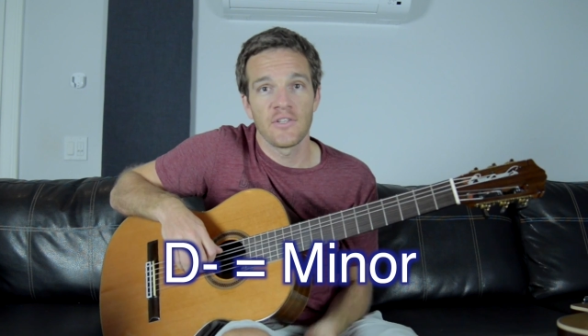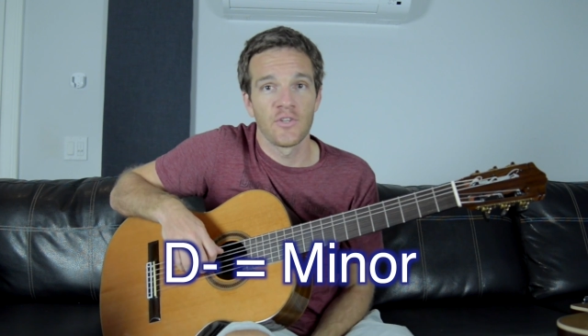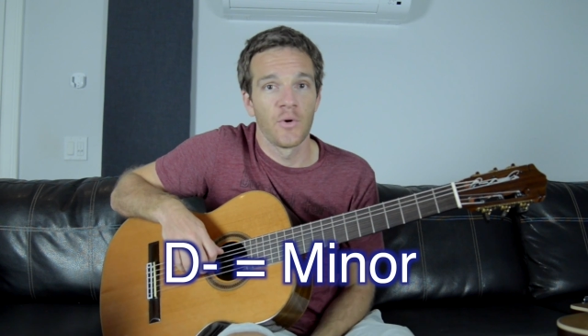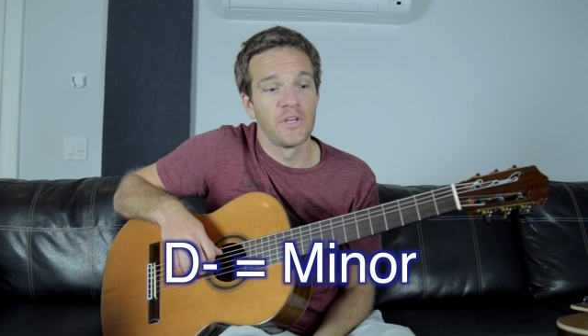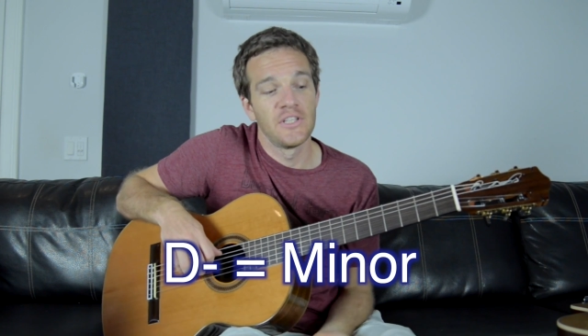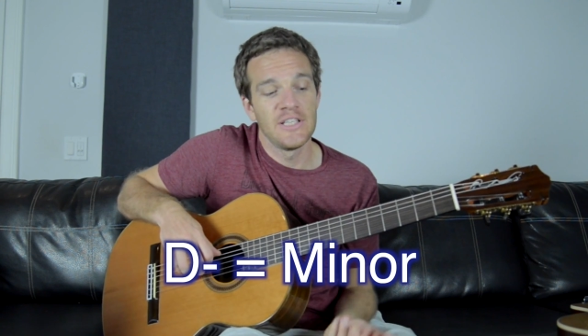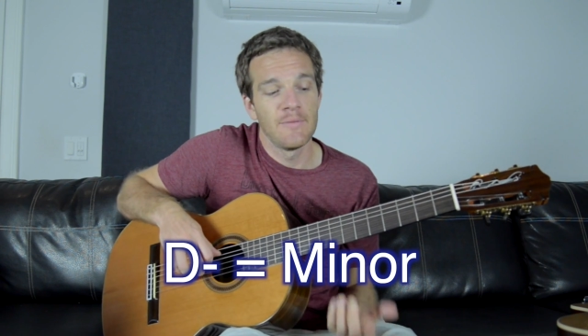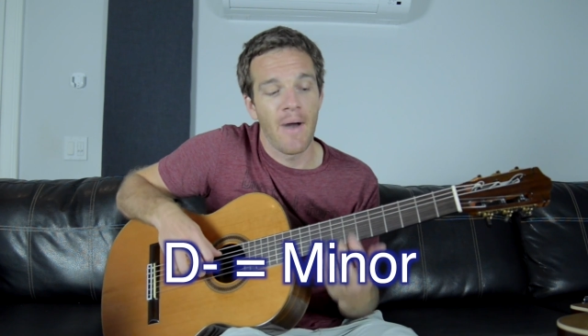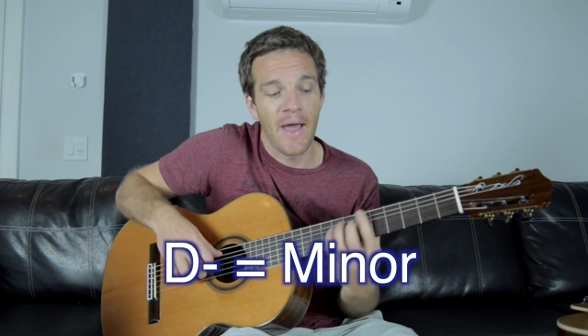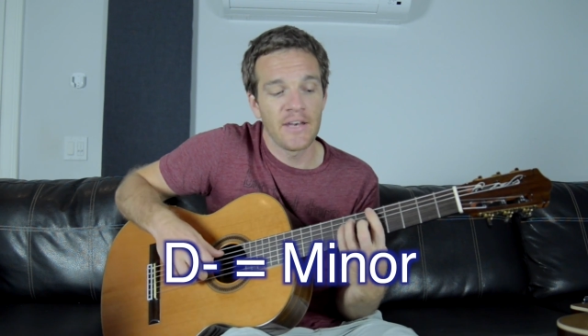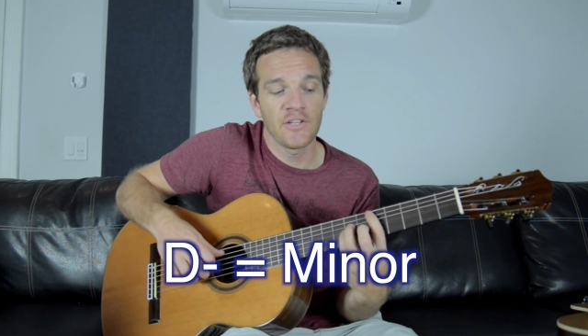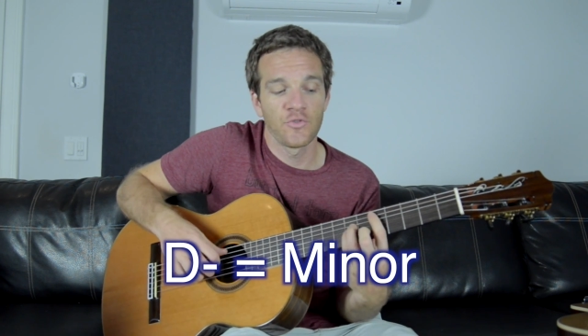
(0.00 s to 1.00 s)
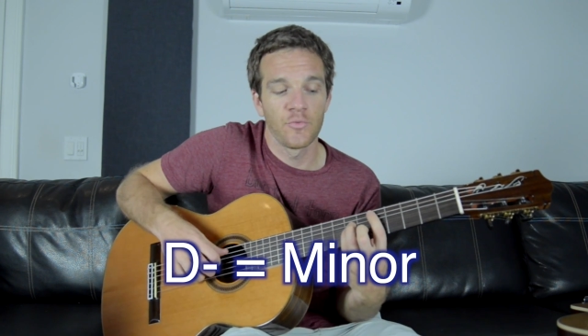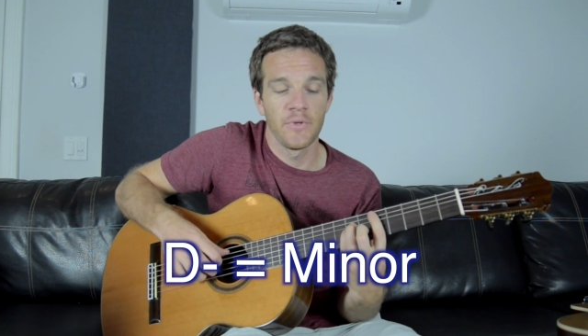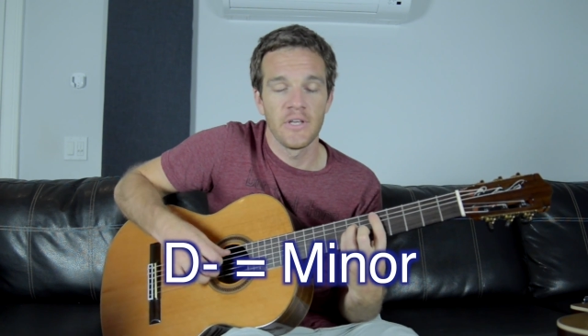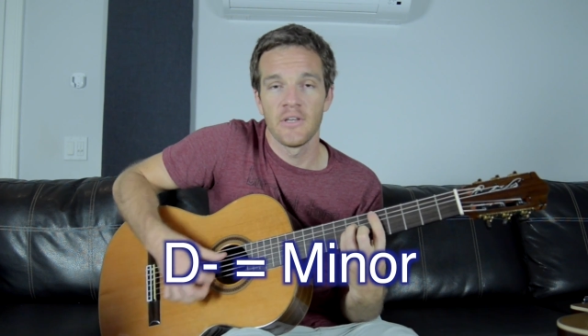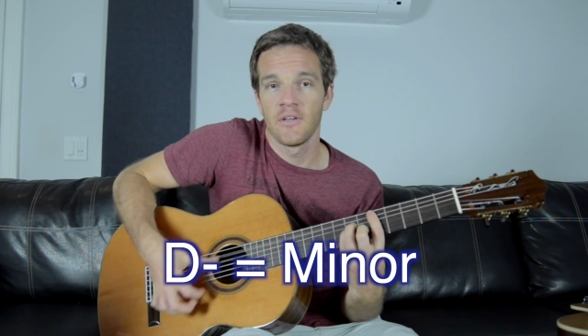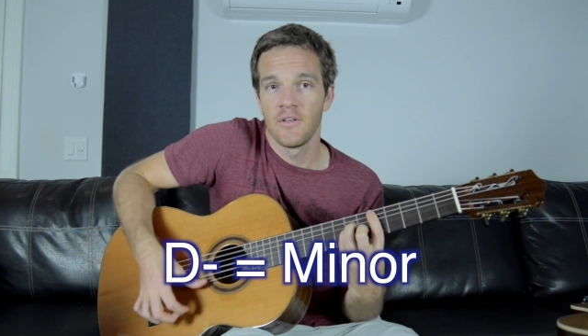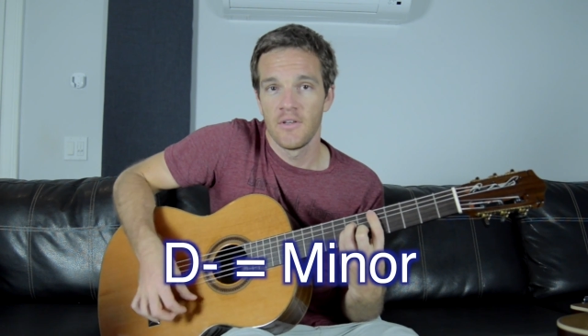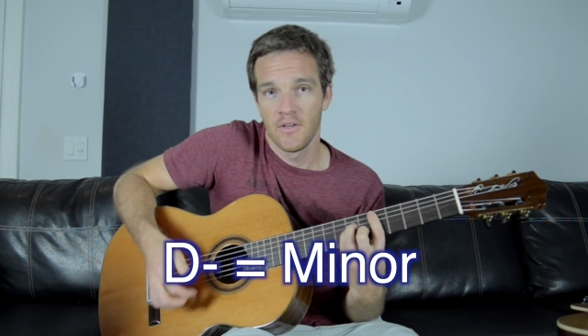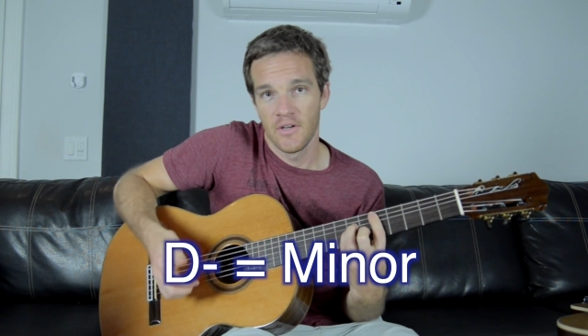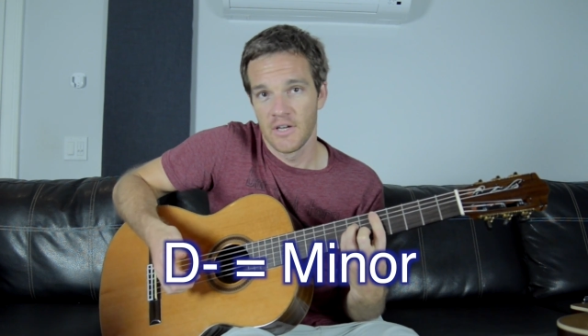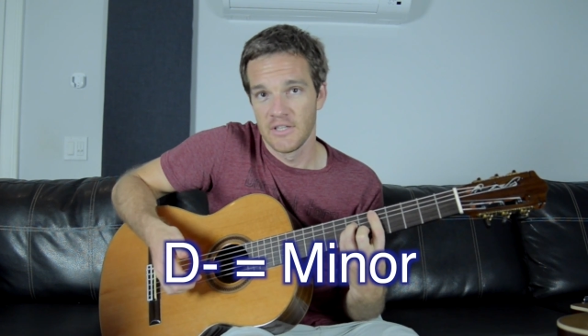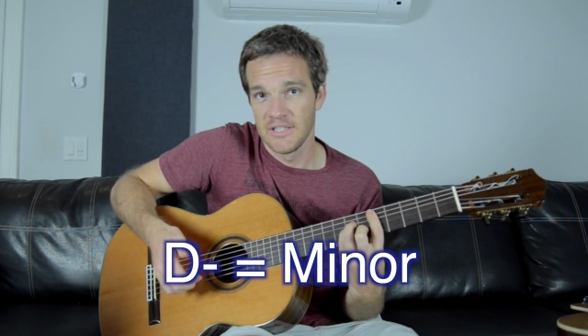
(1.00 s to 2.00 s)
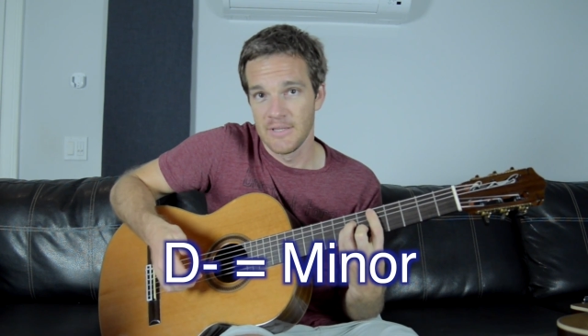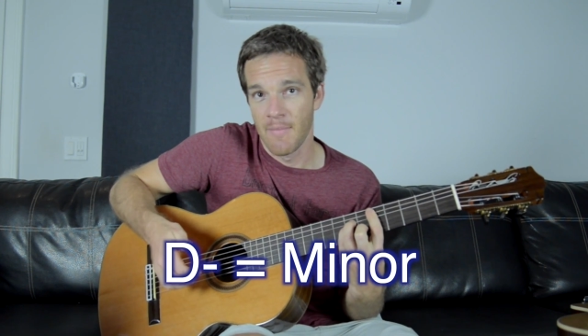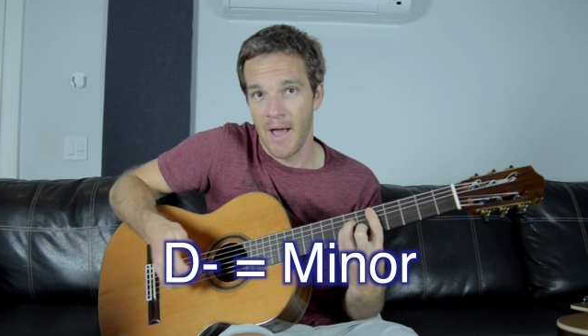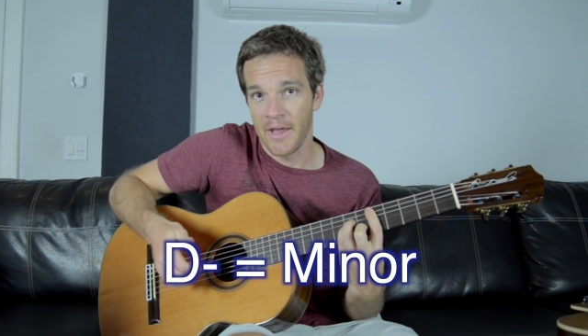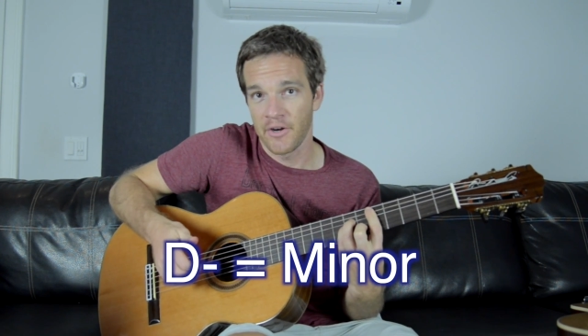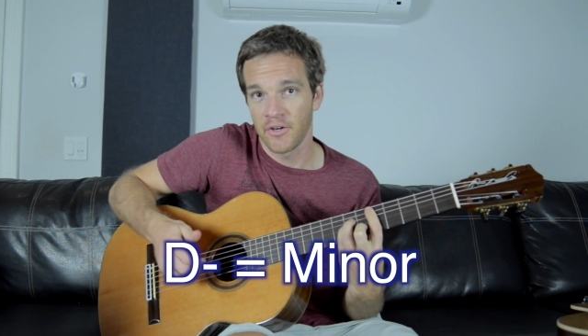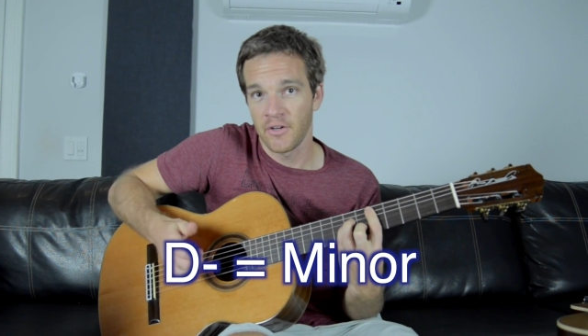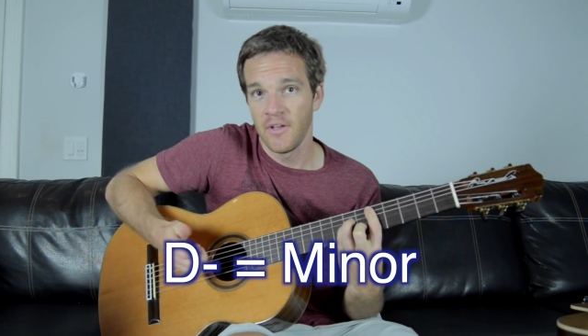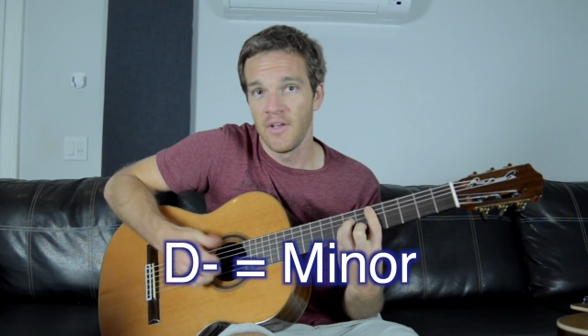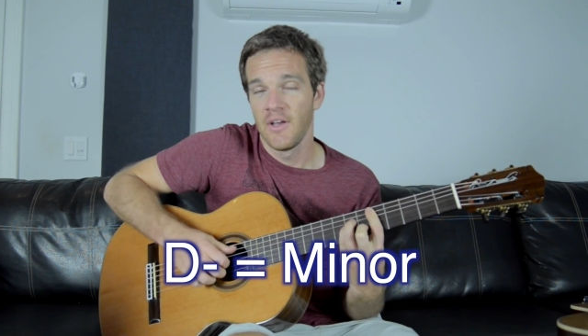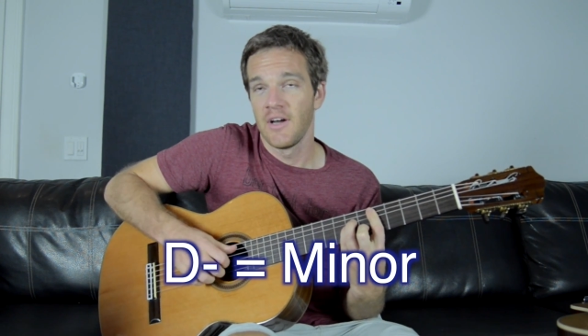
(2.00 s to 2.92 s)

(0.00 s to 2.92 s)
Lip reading: So a D minus would be a D minor,